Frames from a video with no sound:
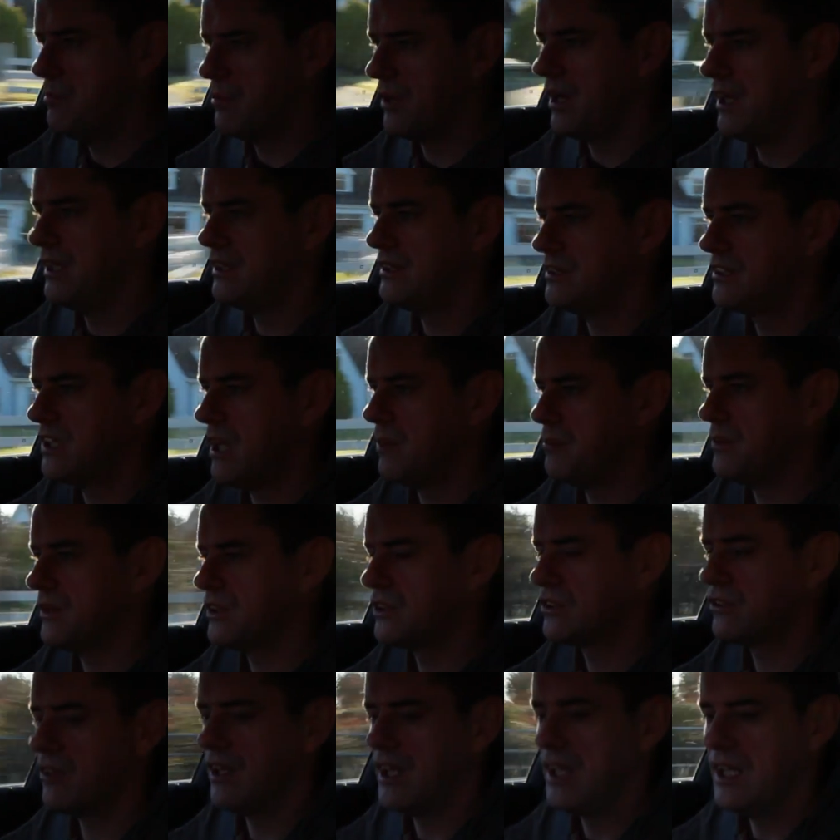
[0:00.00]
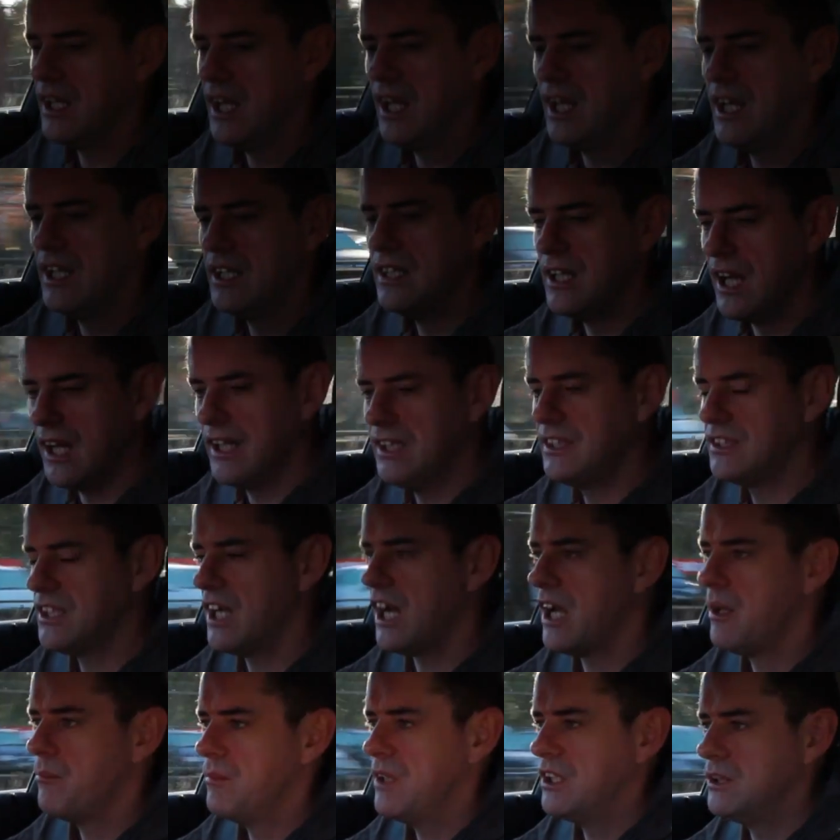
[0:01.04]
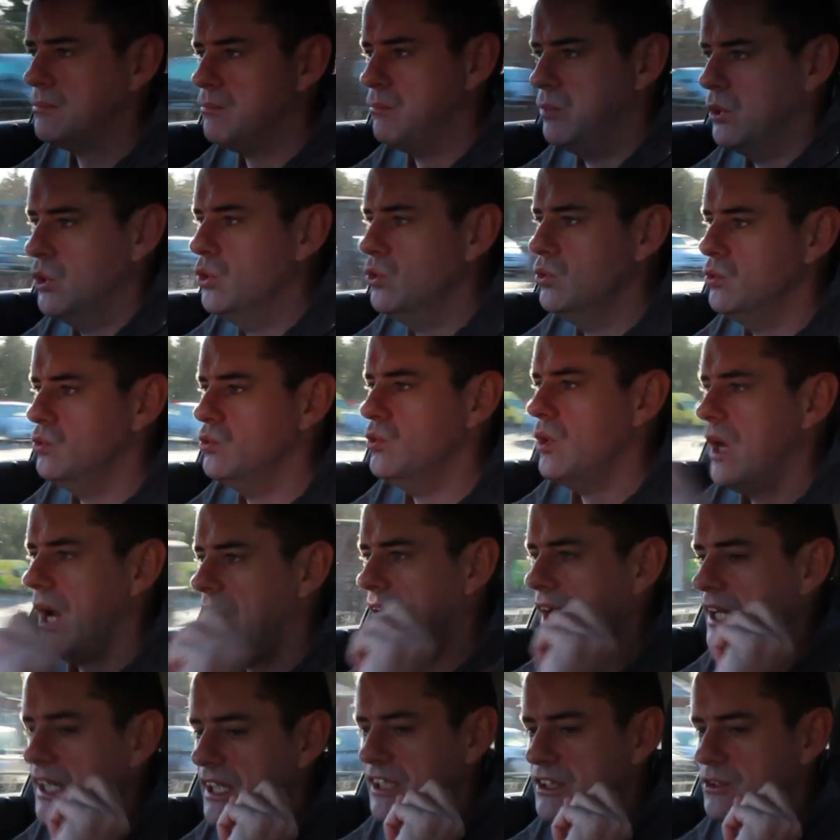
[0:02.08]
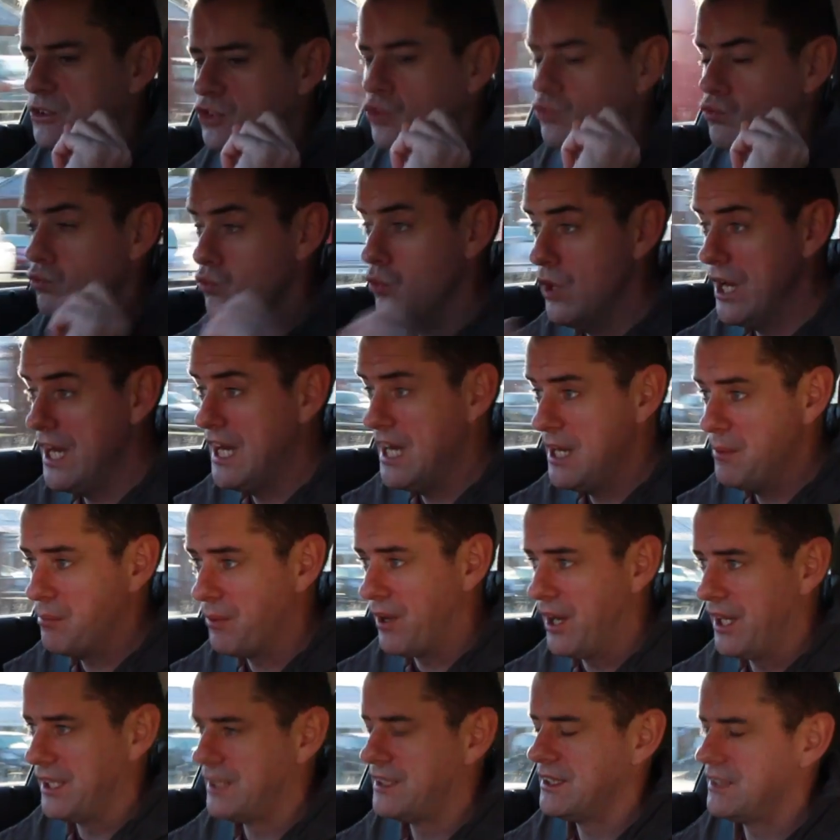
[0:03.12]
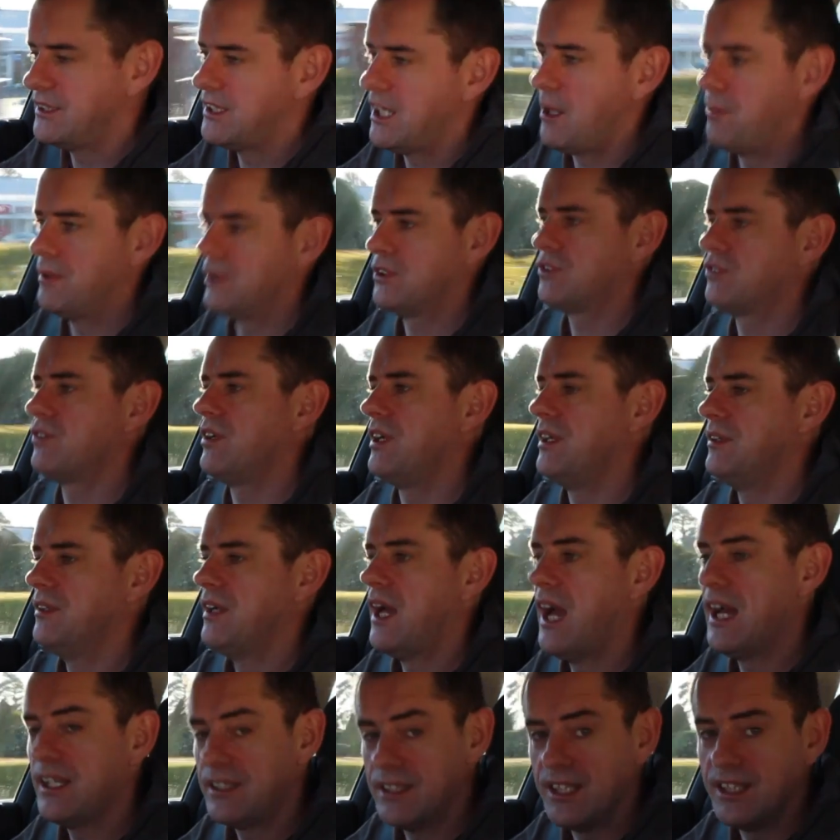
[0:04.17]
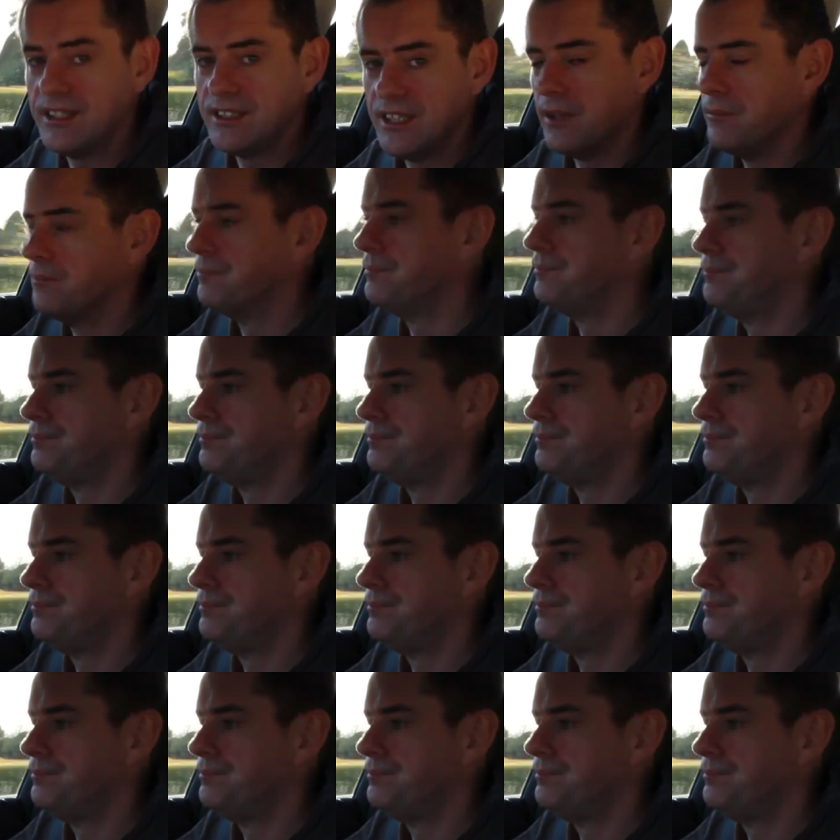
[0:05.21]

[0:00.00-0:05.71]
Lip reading: bright at the top of the screen. Nighttime is blue and it's really bright at the top of the screen at nighttime.